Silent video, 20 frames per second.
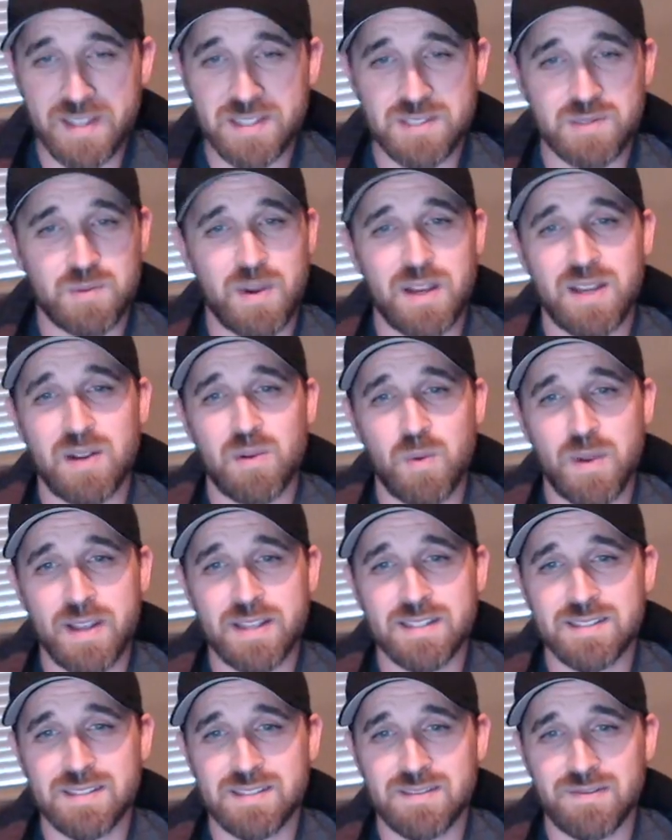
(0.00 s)
way to
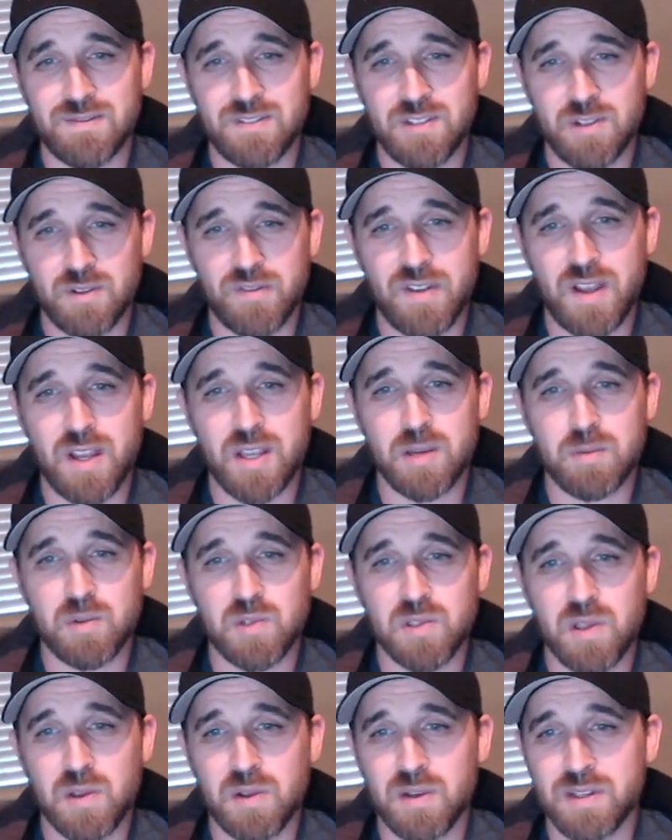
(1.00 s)
waste your
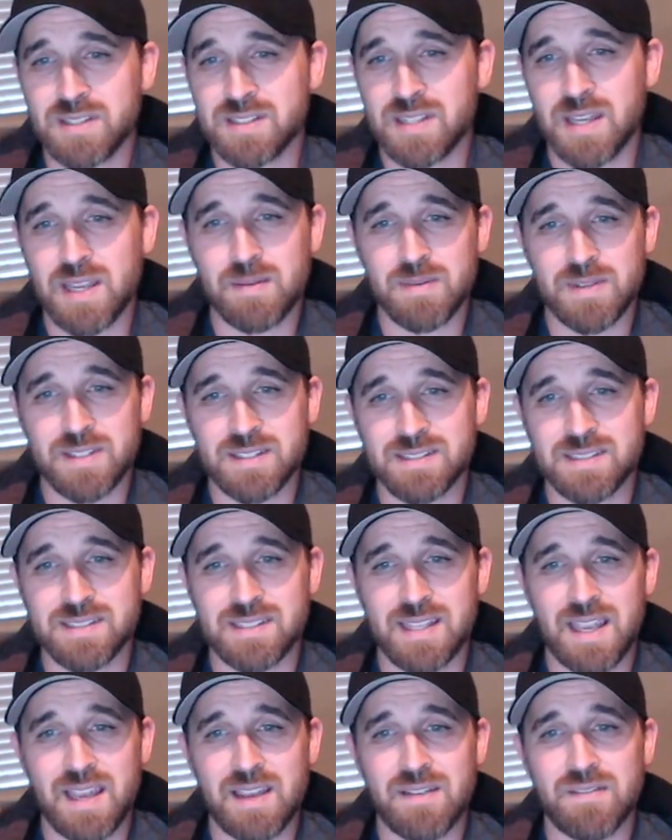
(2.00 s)
valuable load-in time is
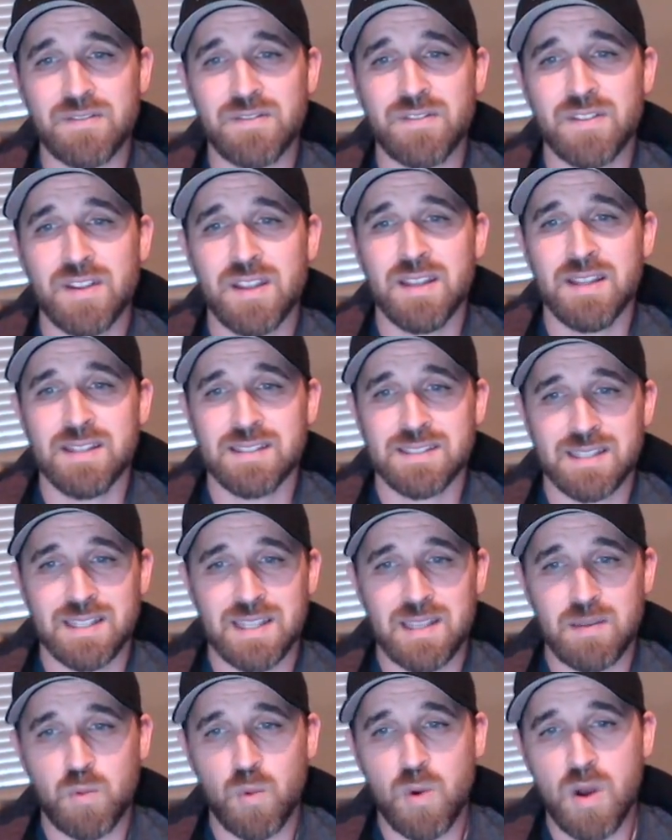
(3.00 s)
to
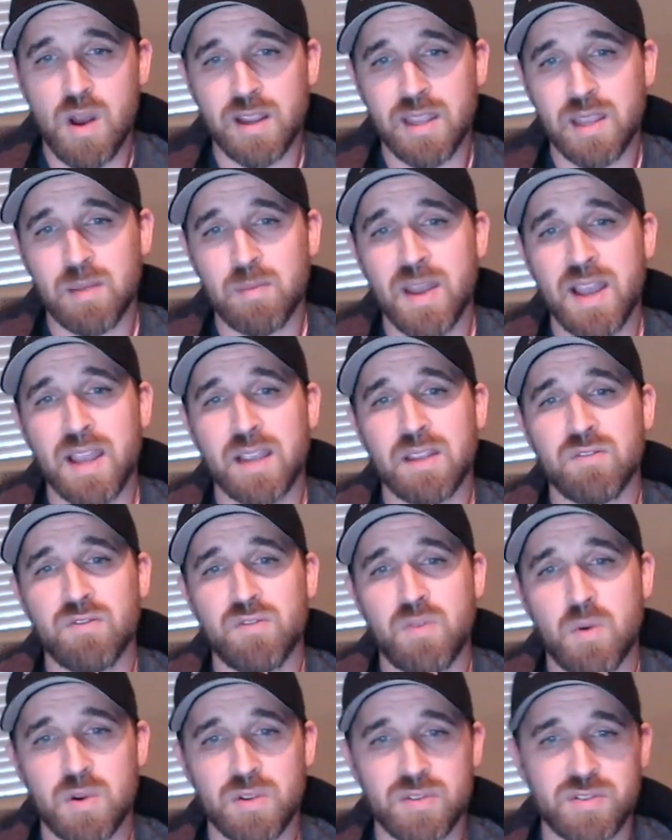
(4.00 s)
keep walking back and
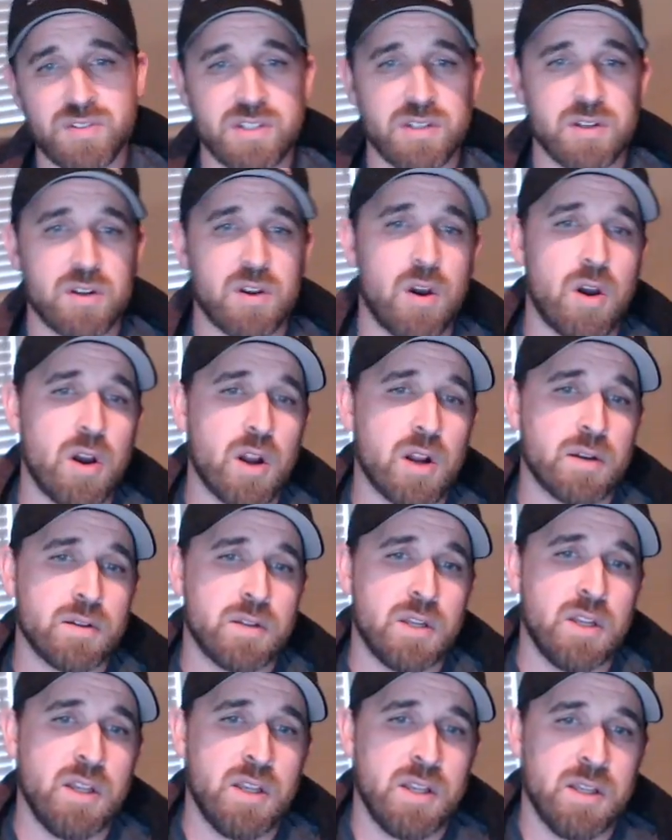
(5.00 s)
forth to your car.
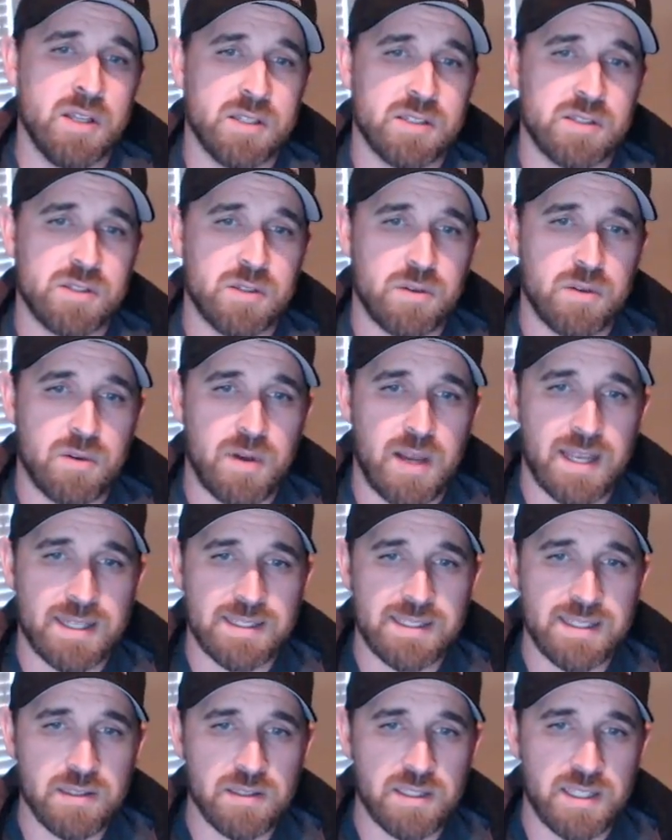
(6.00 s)
So
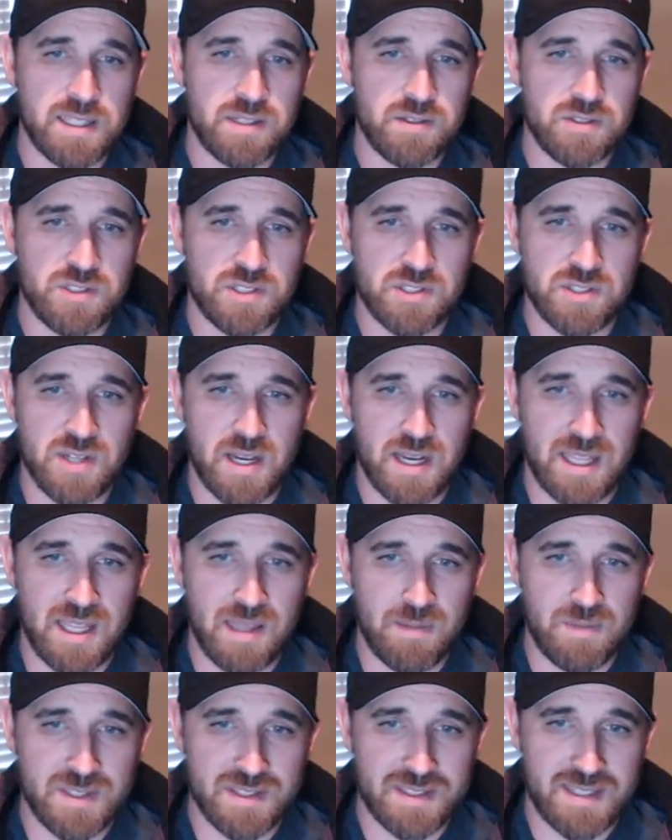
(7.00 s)
ideally, you should try to
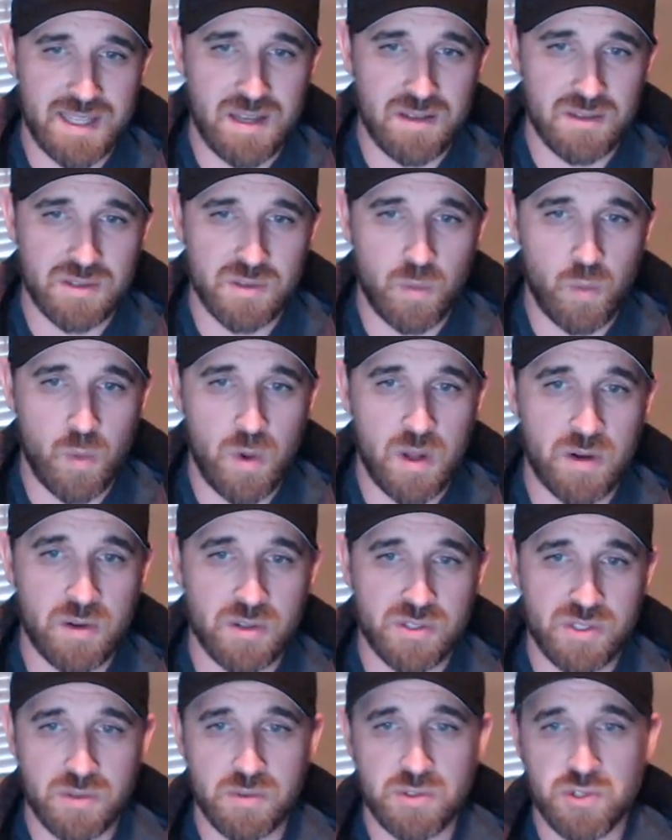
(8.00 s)
keep this down to 1
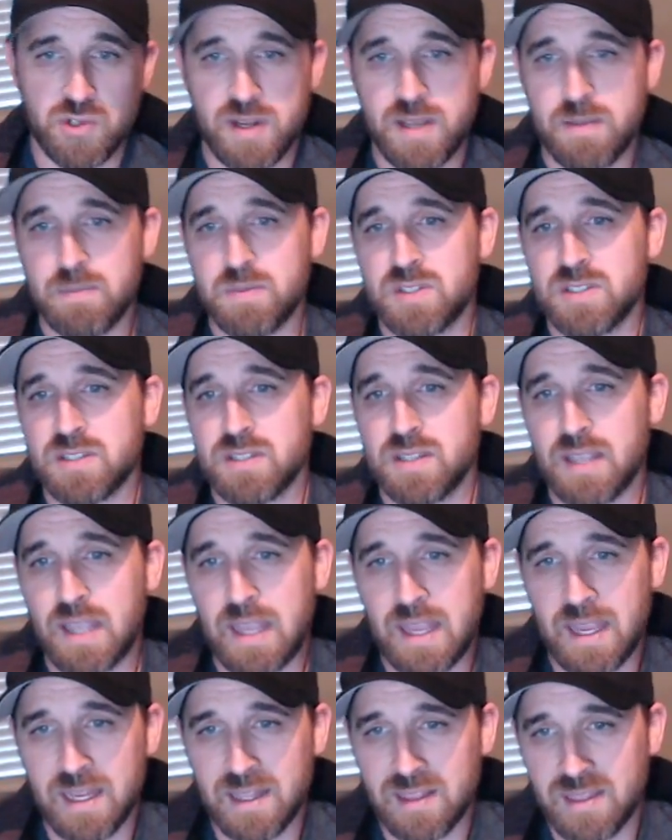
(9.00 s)
or 2 trips.
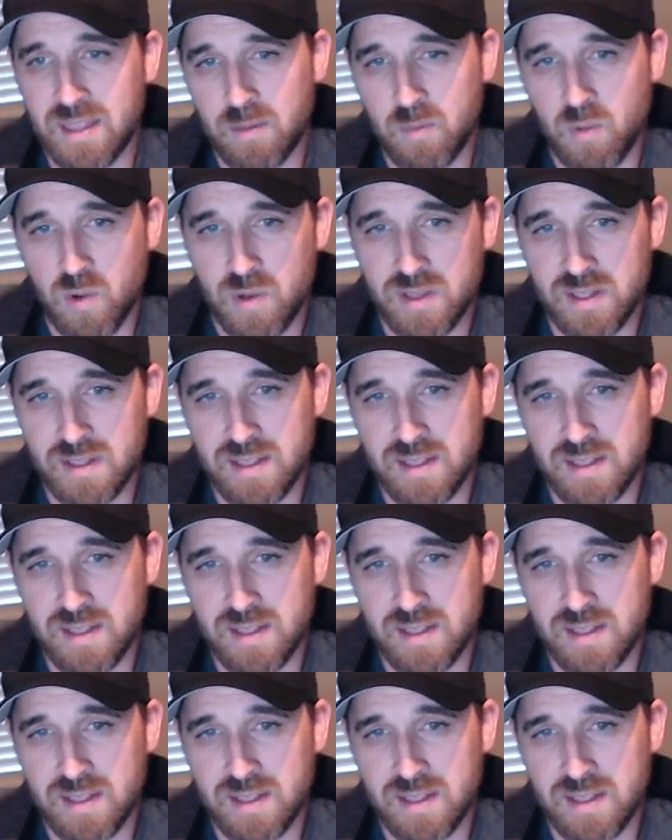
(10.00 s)
Anything more than